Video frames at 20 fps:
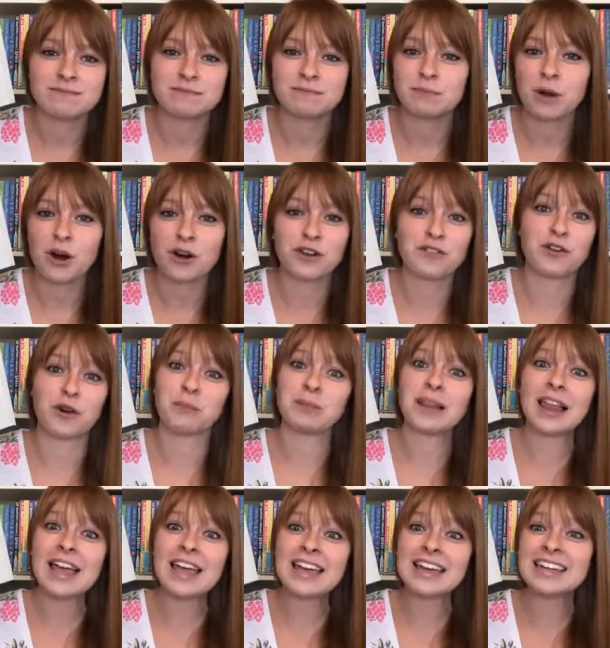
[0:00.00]
part of her
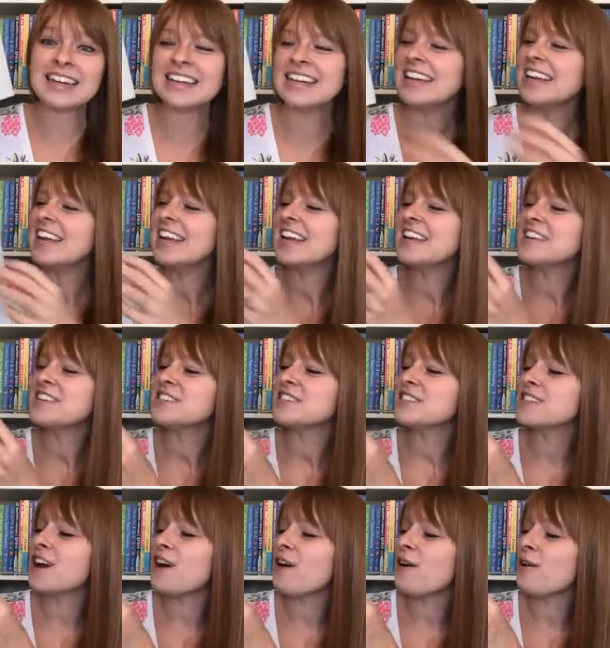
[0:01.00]
plan.
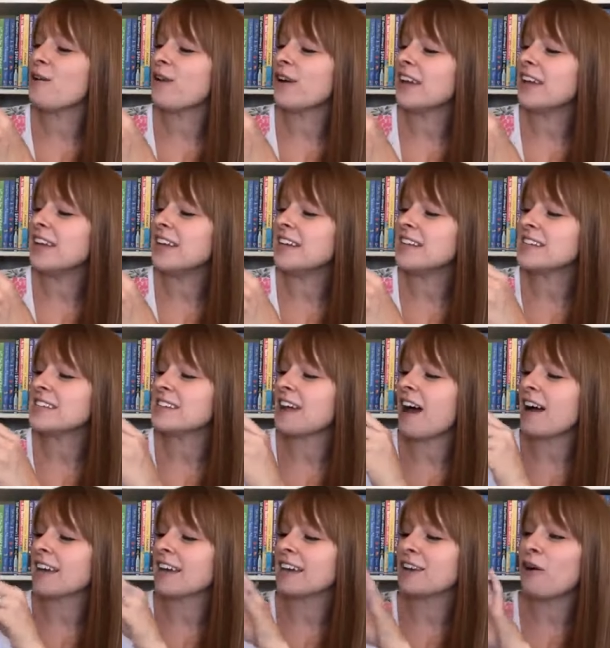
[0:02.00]
So he does
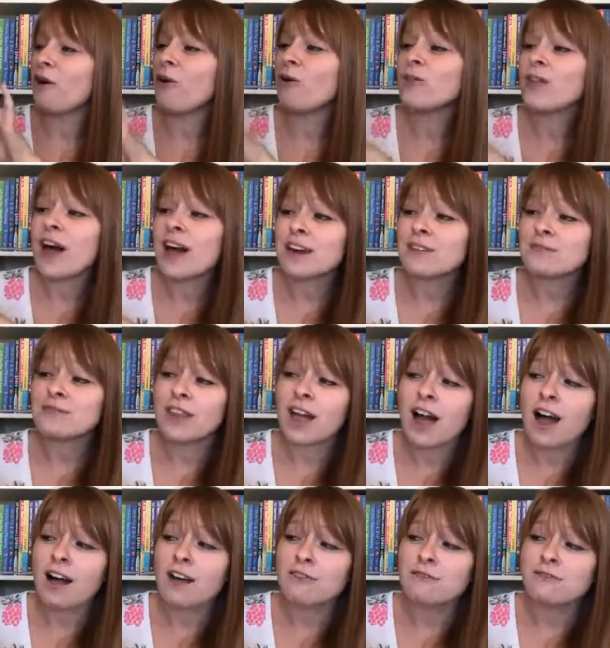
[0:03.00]
not get a whole lot of
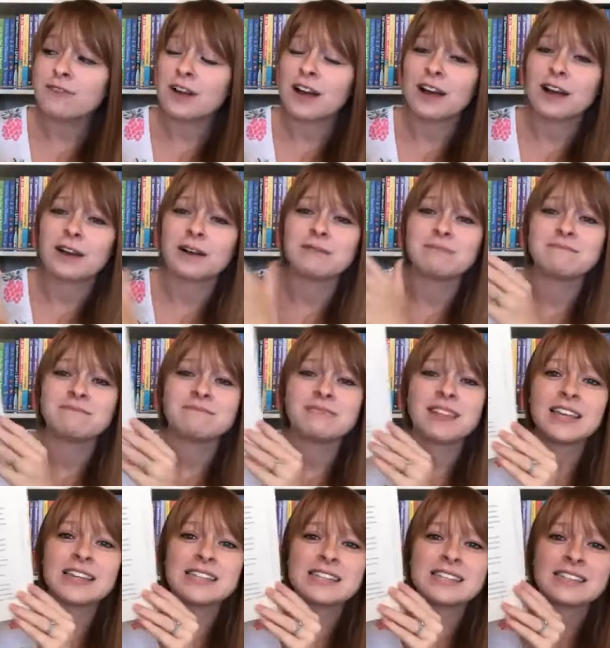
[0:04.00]
love. Um,
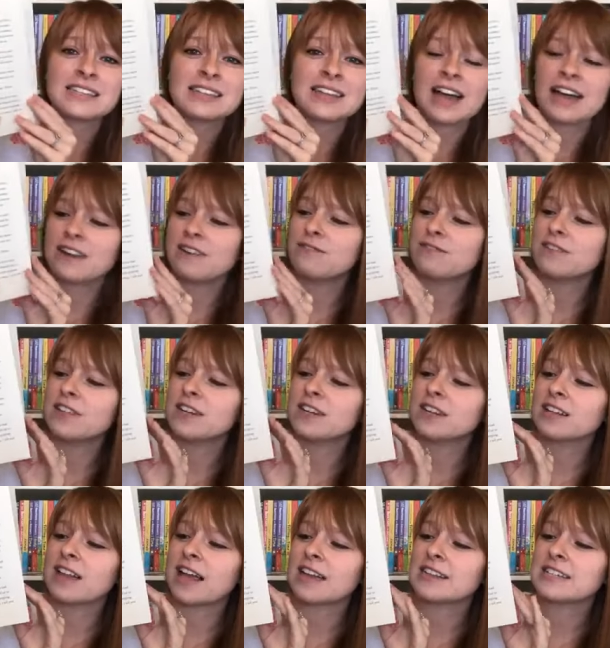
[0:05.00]
he's kind of the
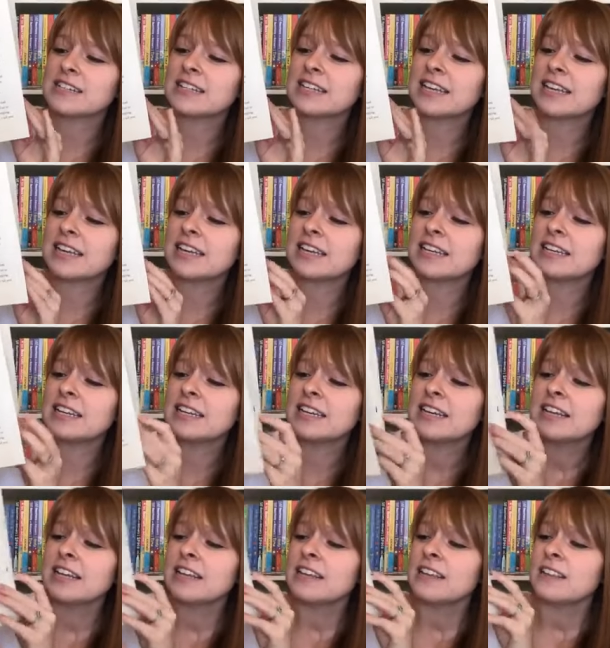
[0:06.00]
neglected kid.
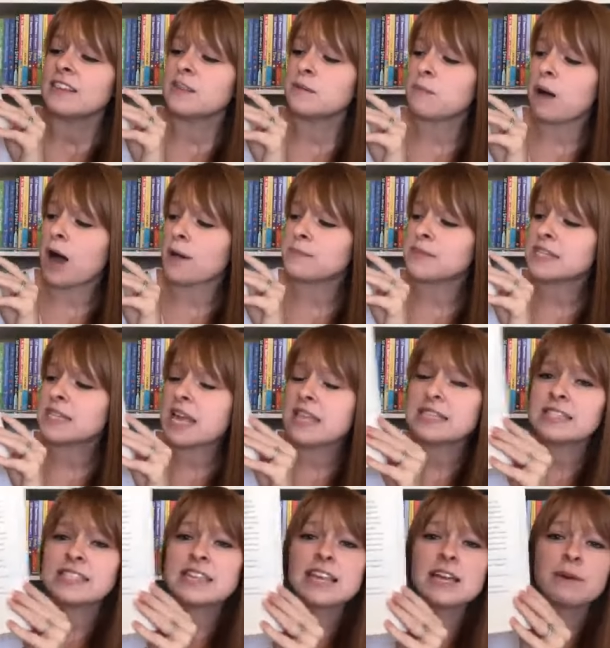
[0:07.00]
The mom
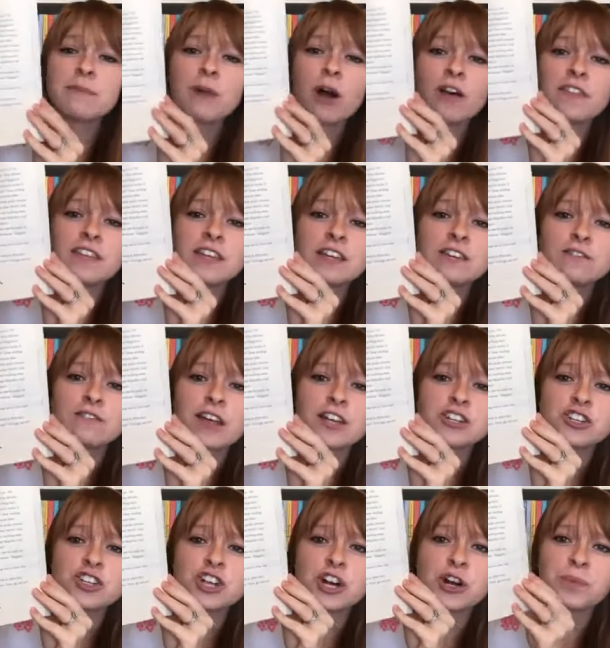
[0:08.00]
sends him on the
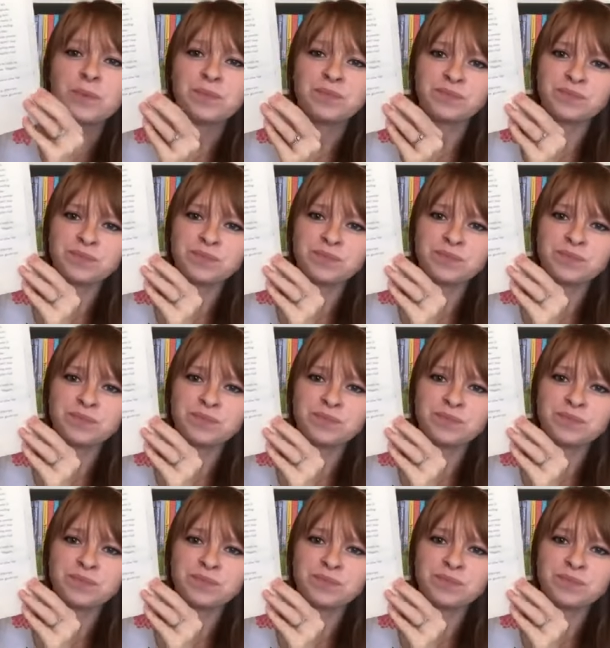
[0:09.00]
adventure.